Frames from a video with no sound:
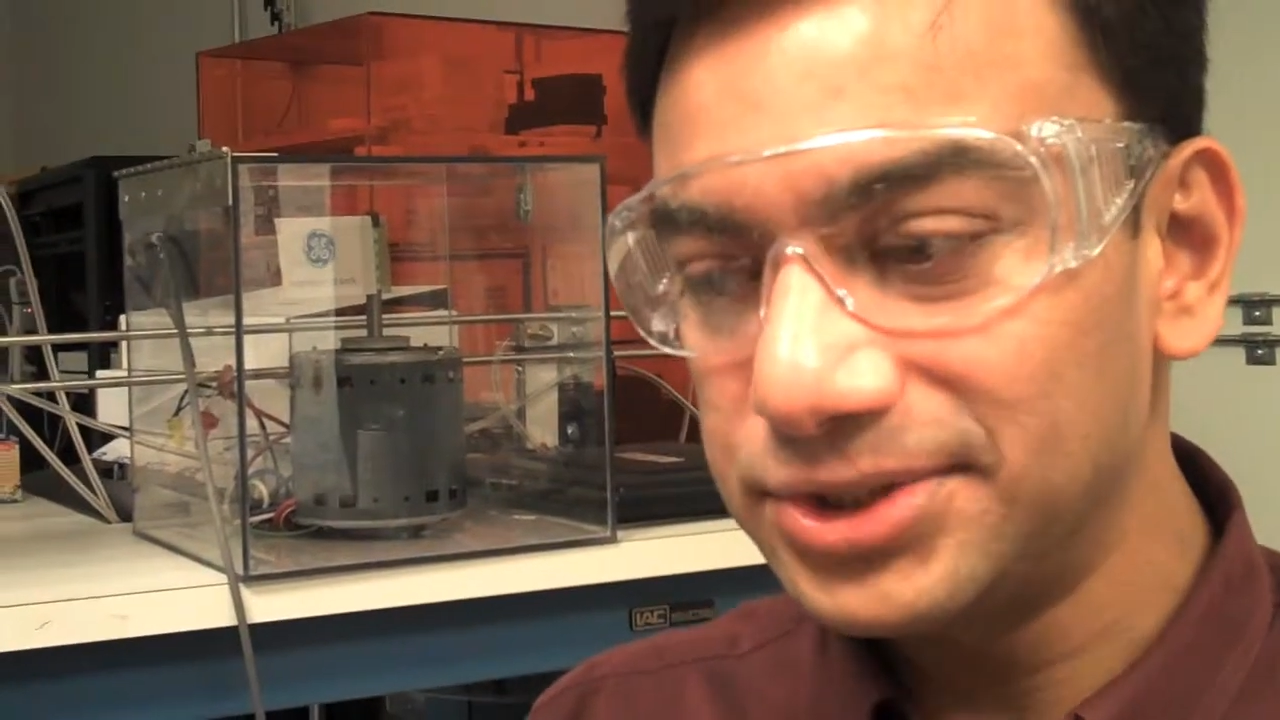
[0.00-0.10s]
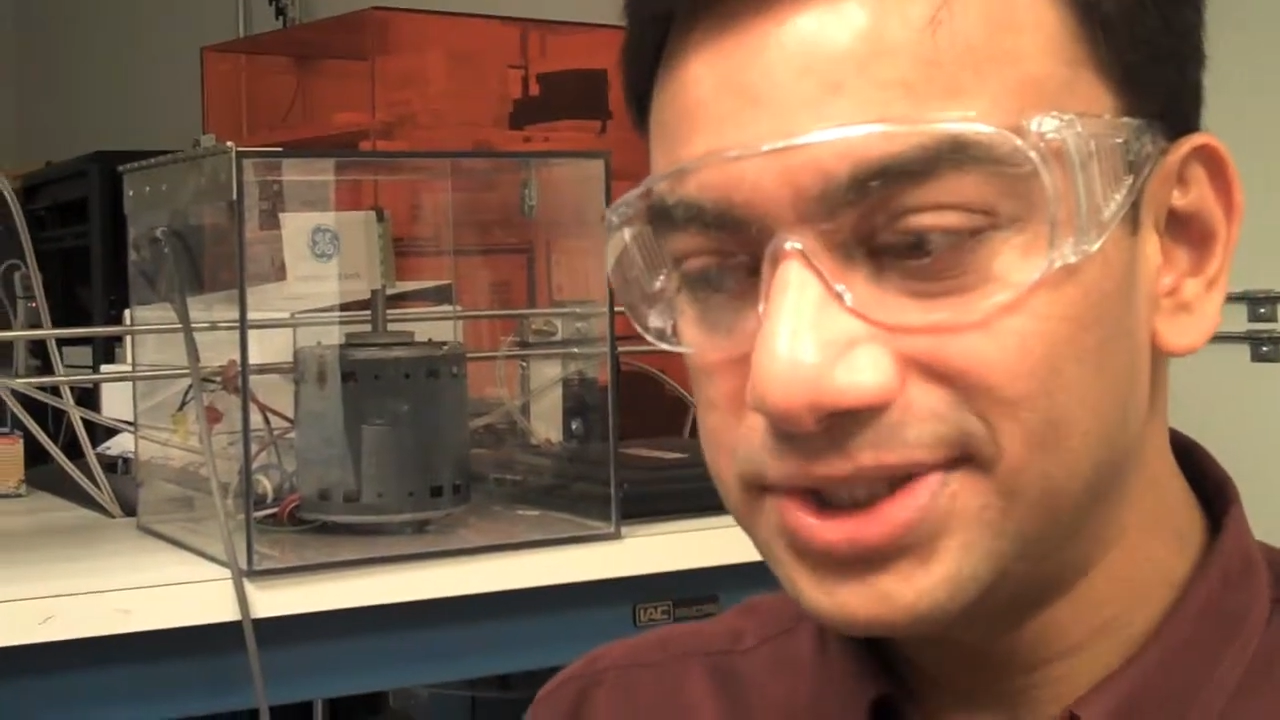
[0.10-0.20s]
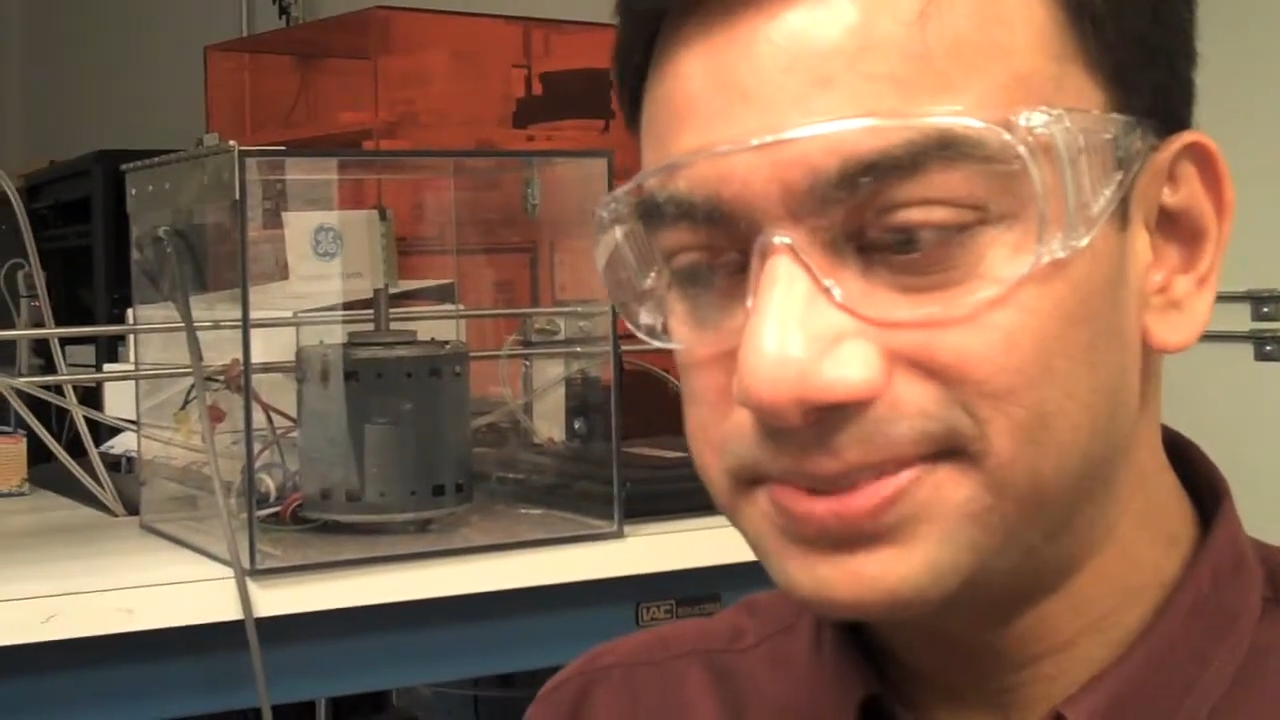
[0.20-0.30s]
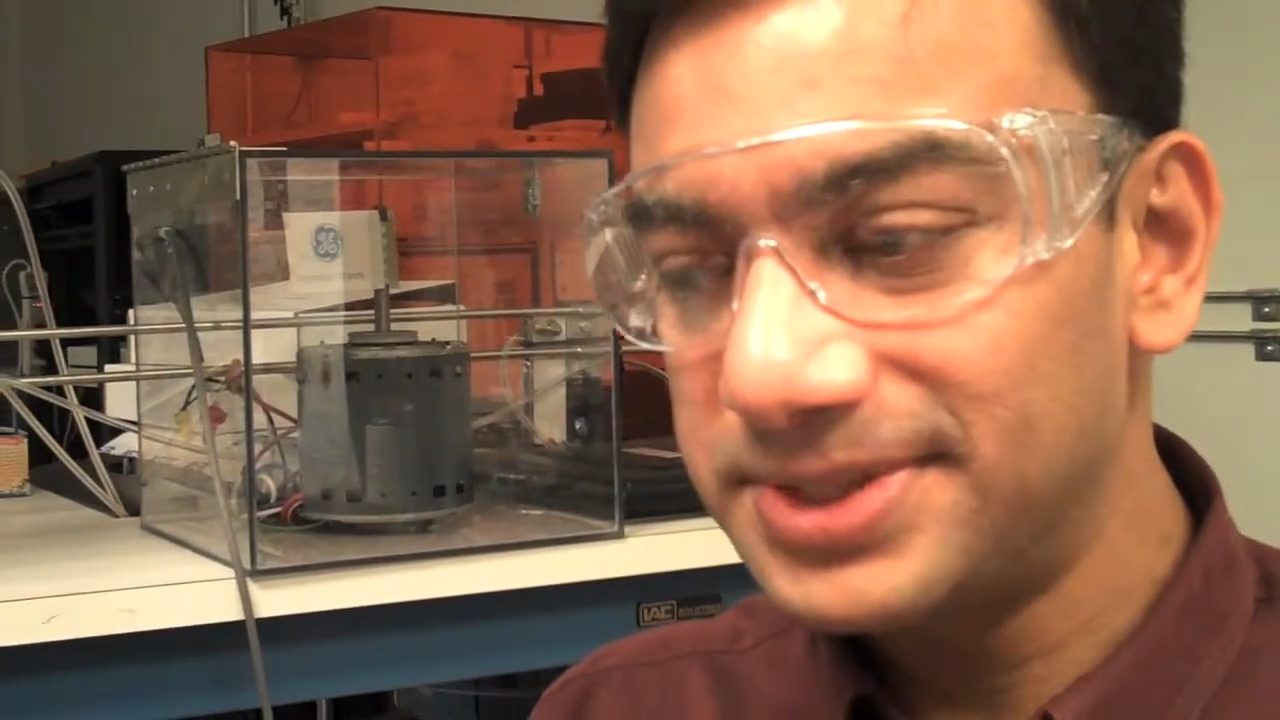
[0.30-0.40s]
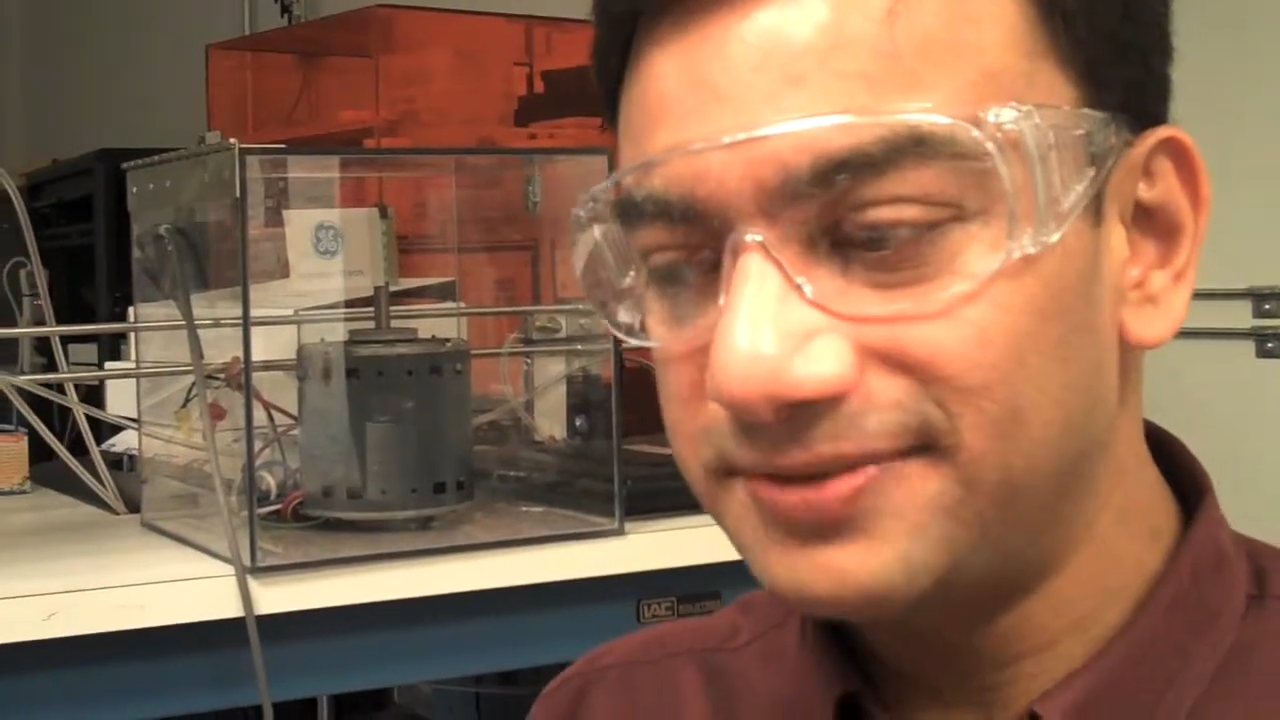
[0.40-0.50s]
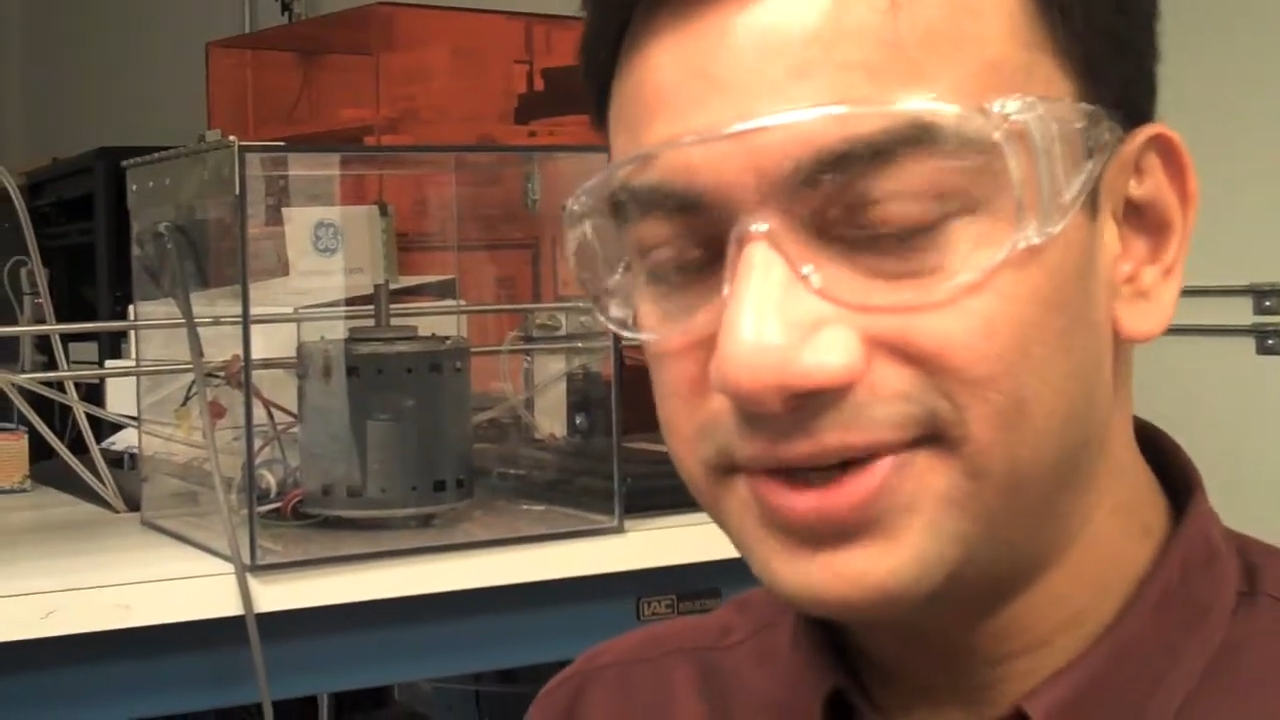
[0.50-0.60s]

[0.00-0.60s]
chips are